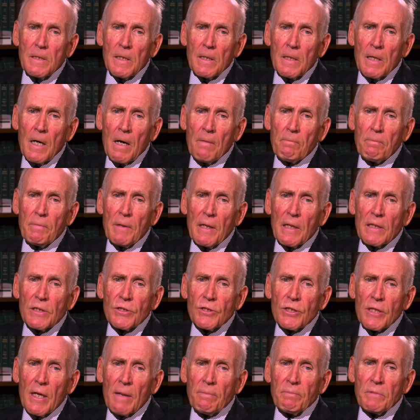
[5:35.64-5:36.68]
up
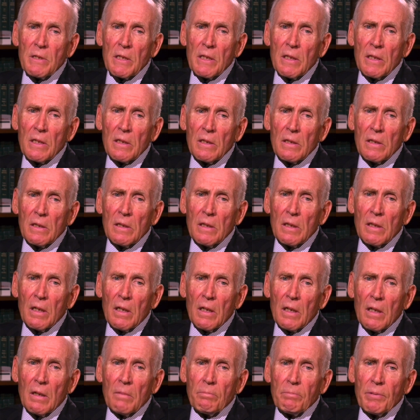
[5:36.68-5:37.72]
accepting
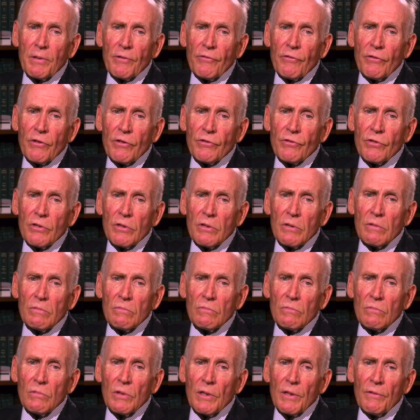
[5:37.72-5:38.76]
a
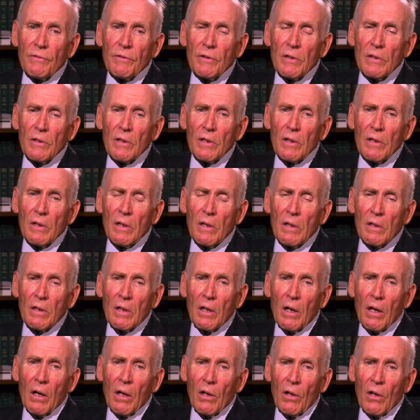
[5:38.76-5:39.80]
position with a
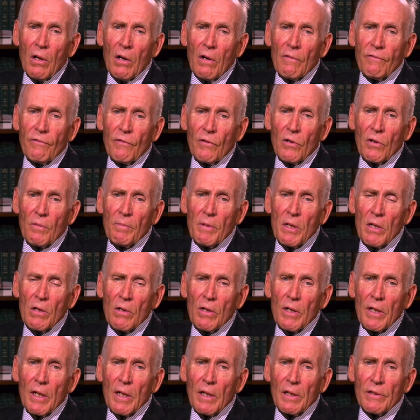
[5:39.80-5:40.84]
law firm here
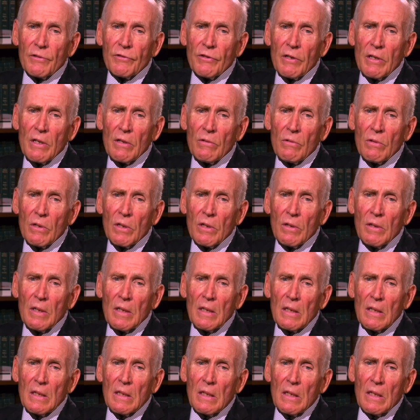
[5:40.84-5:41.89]
in Alexandria
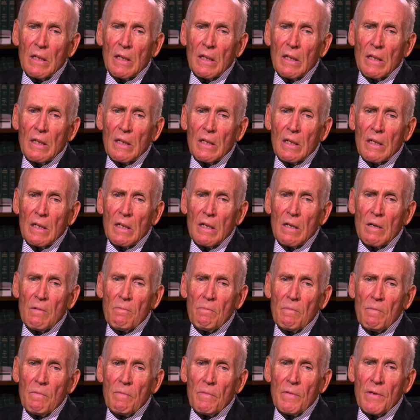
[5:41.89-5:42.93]

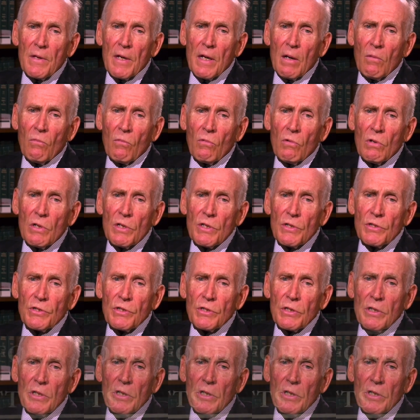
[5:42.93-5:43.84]
that was